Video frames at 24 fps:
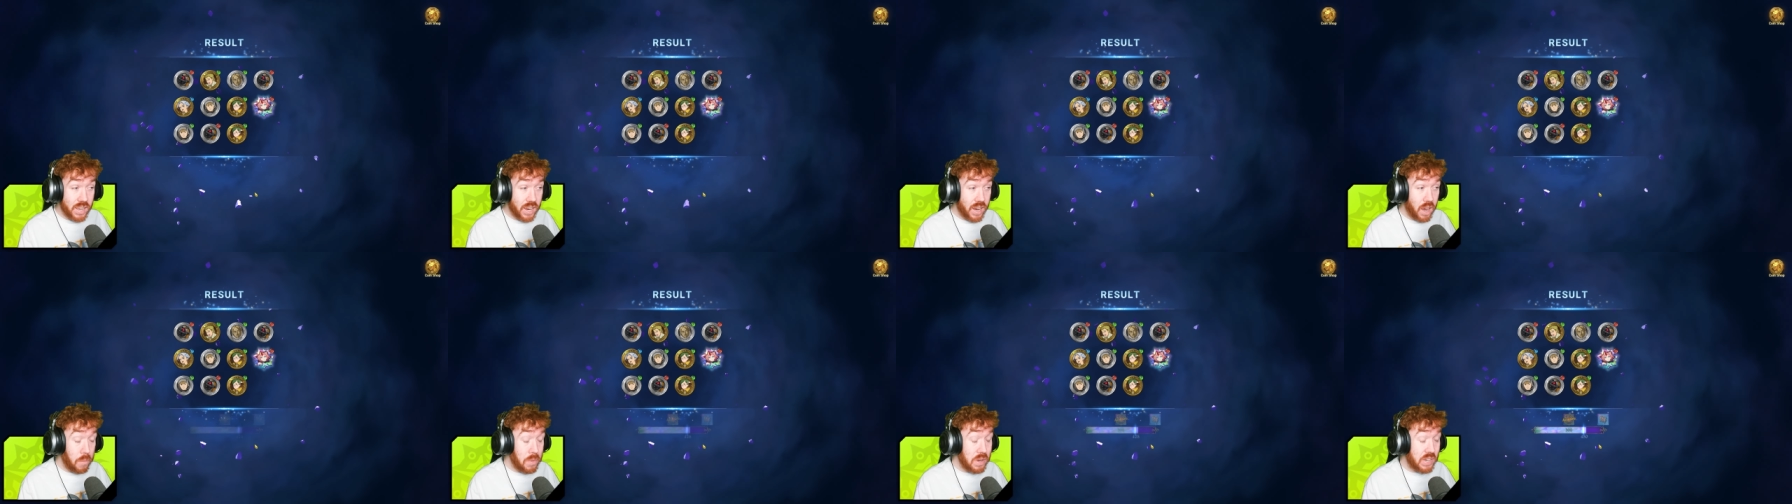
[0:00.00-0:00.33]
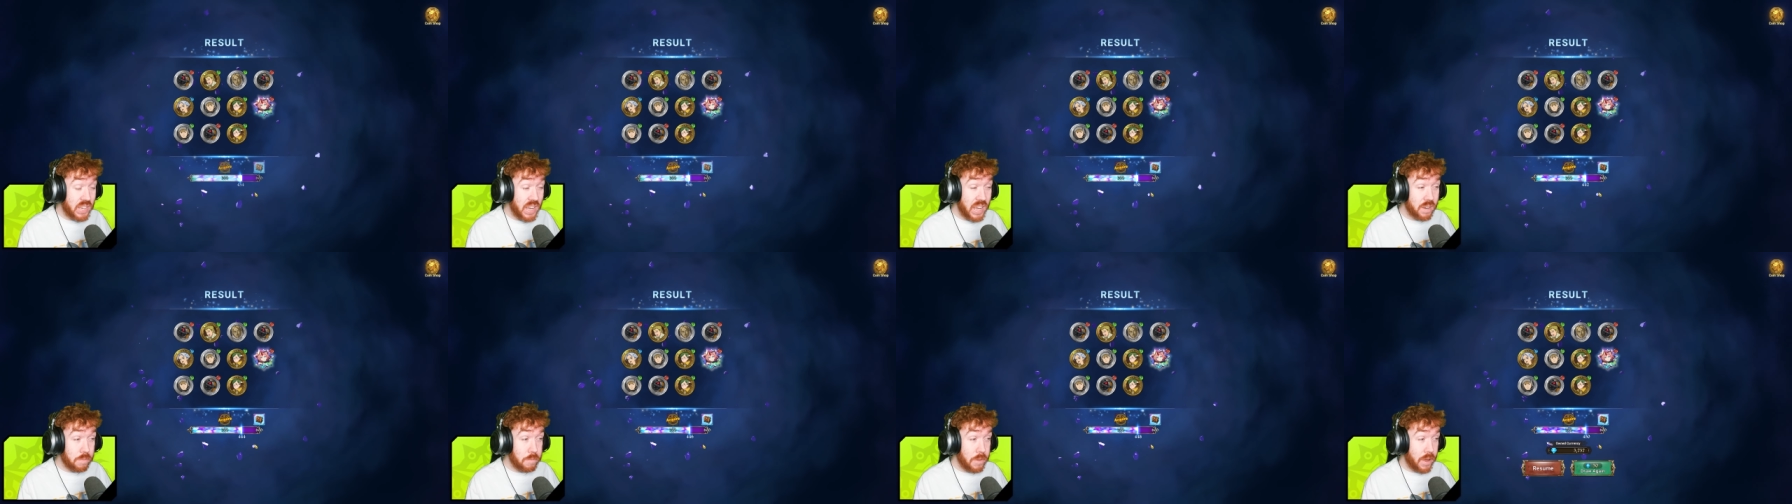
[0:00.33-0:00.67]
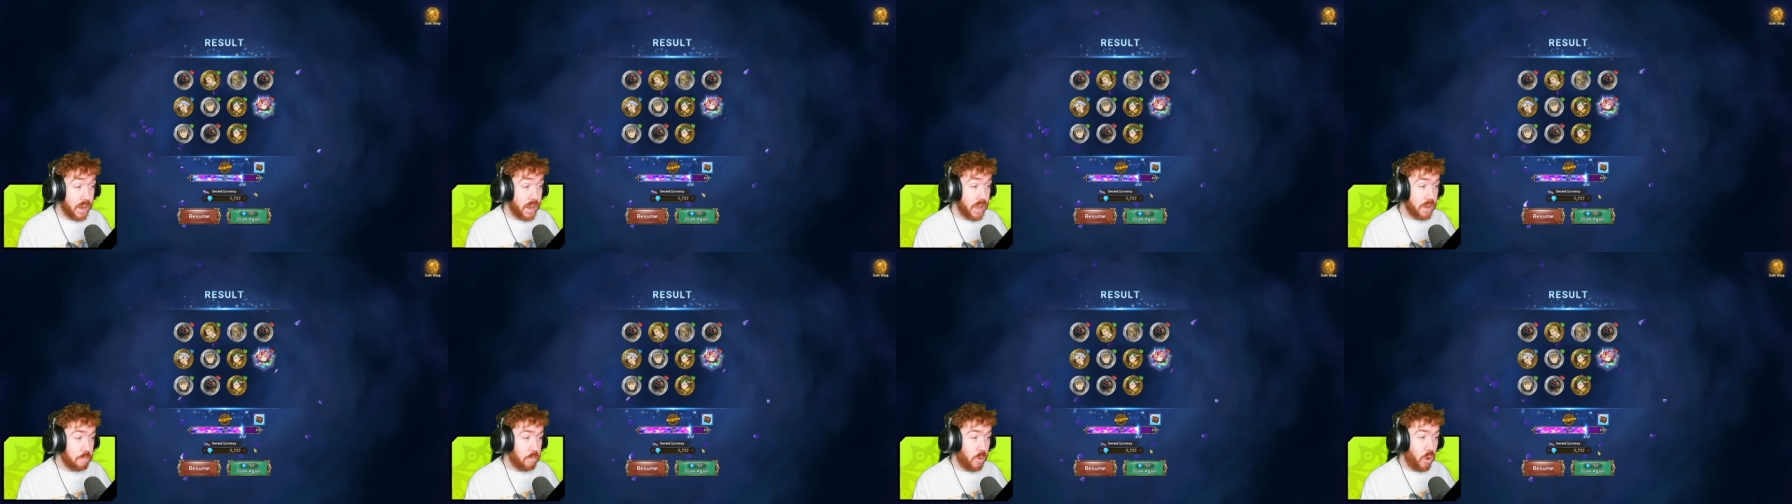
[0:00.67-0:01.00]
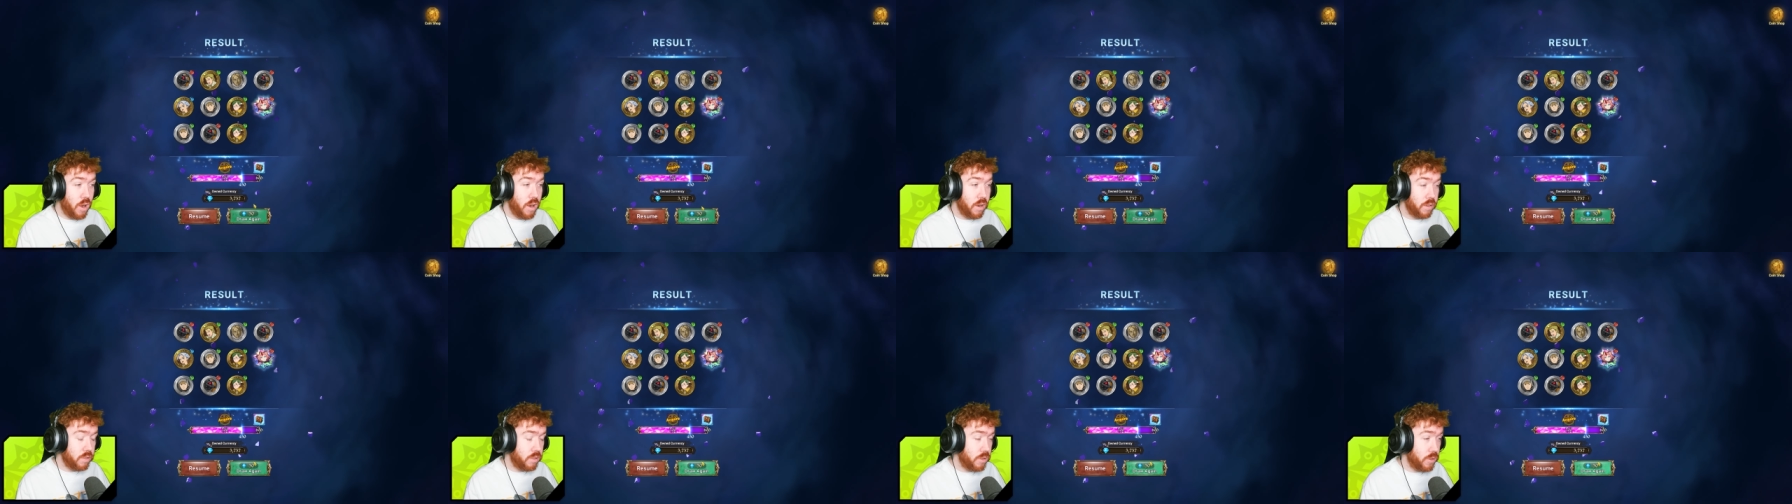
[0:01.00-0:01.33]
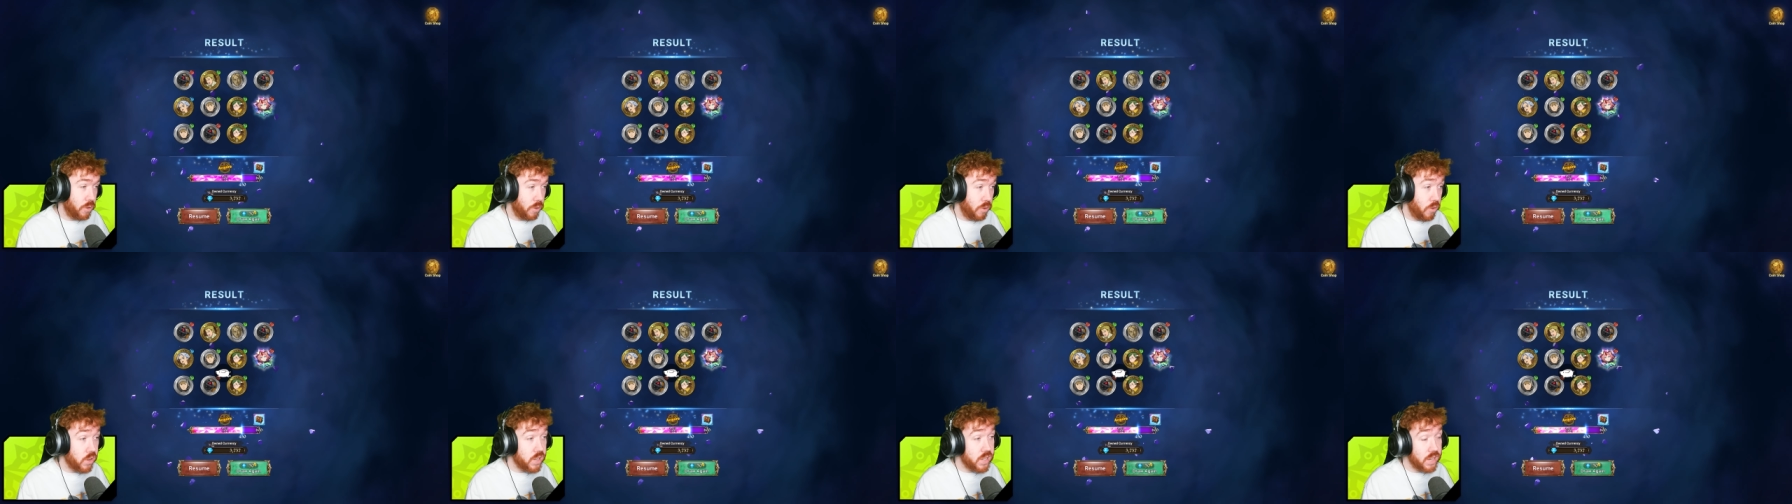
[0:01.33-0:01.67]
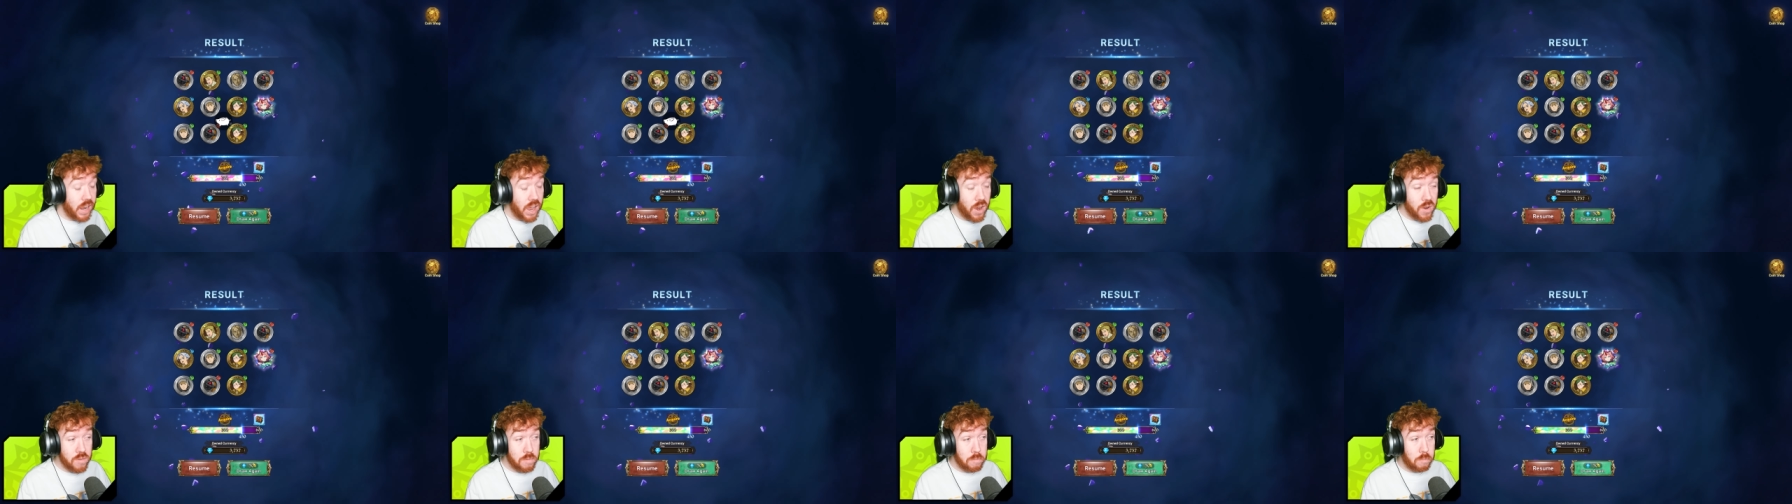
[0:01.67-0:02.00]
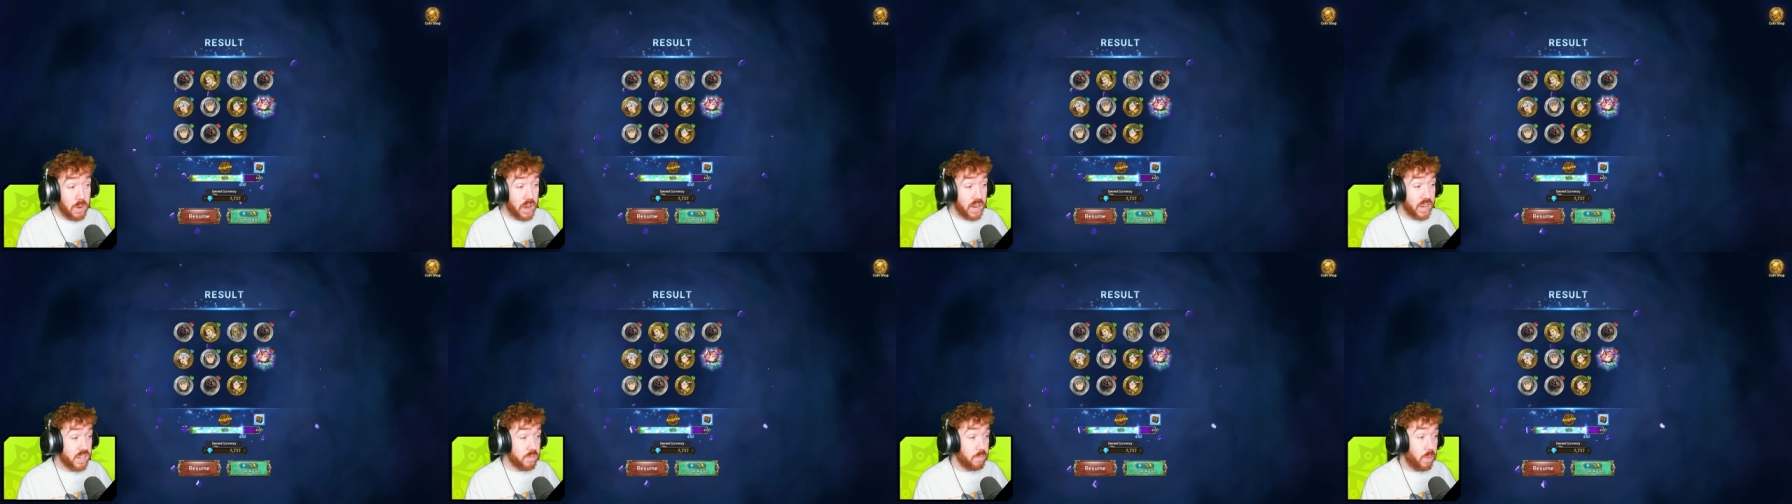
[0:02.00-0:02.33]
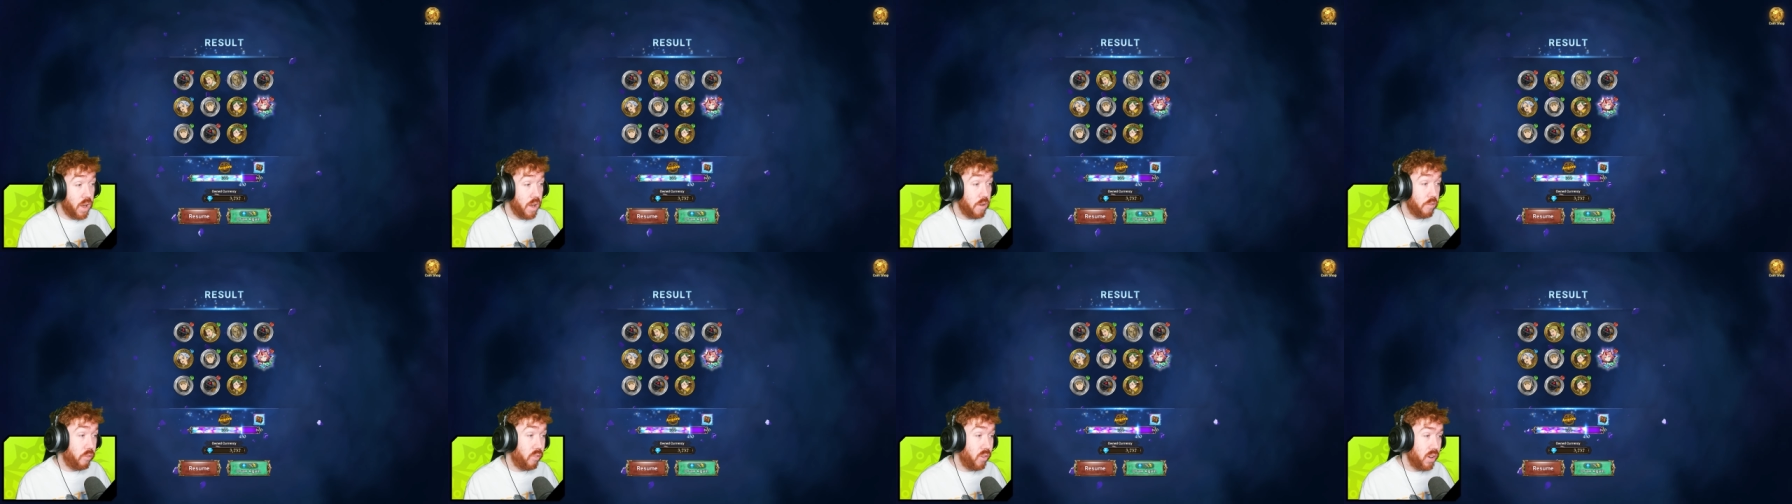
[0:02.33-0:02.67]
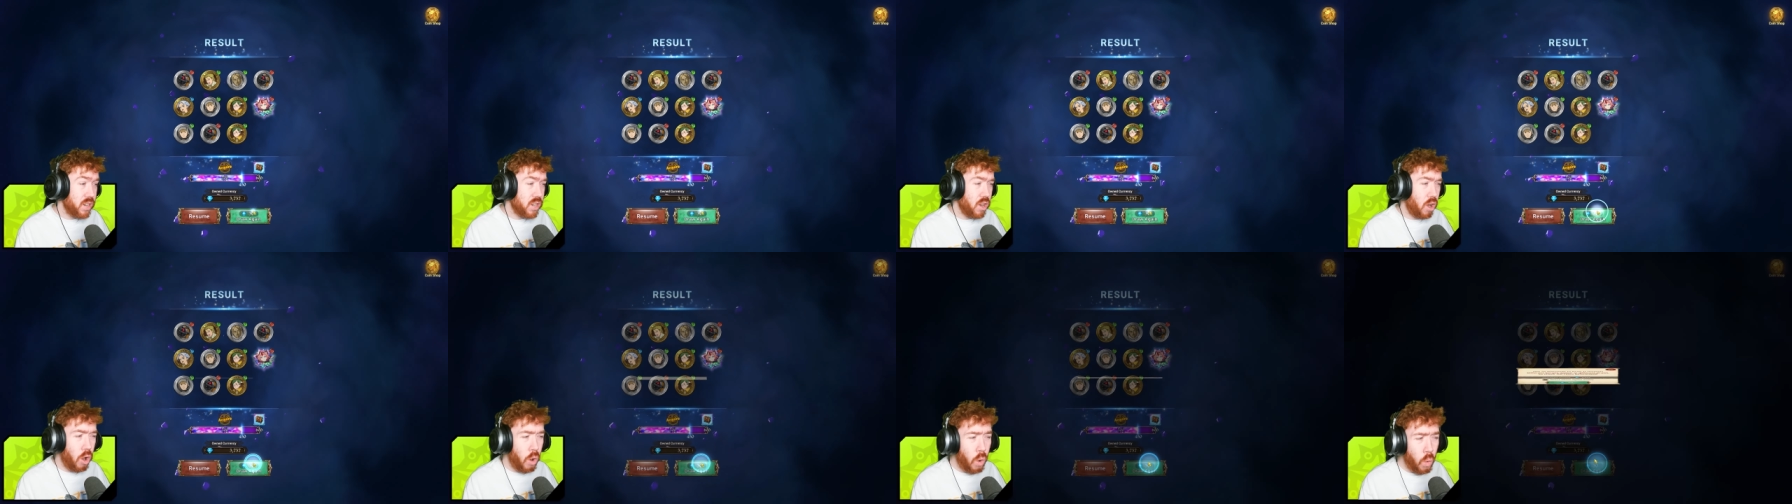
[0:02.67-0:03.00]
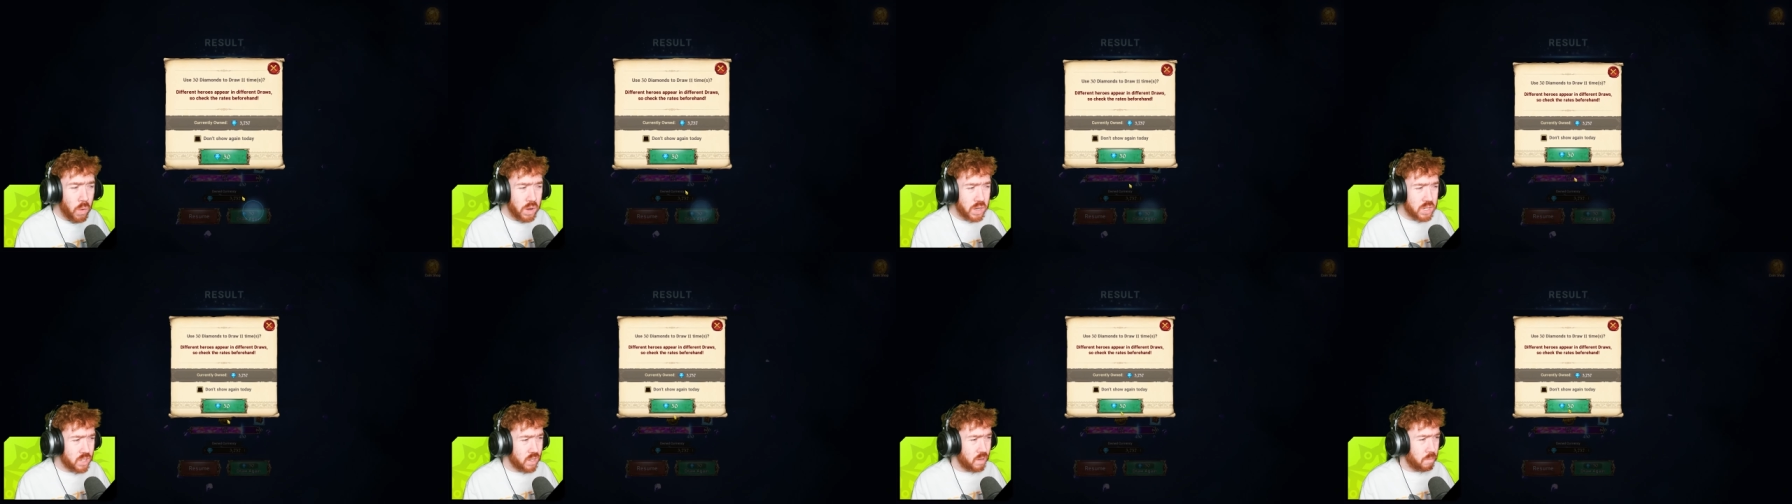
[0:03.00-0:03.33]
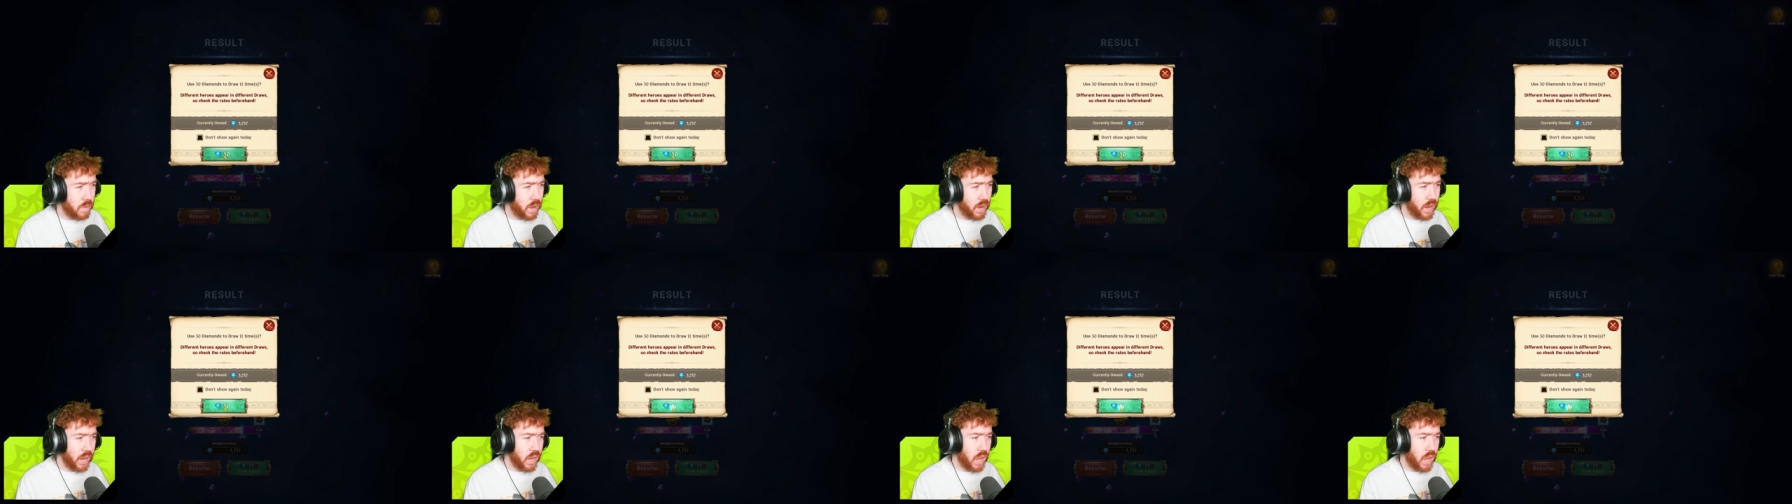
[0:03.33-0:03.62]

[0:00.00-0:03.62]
Like I always say this, man. Like part twos is now even I guess part threes are always good, man.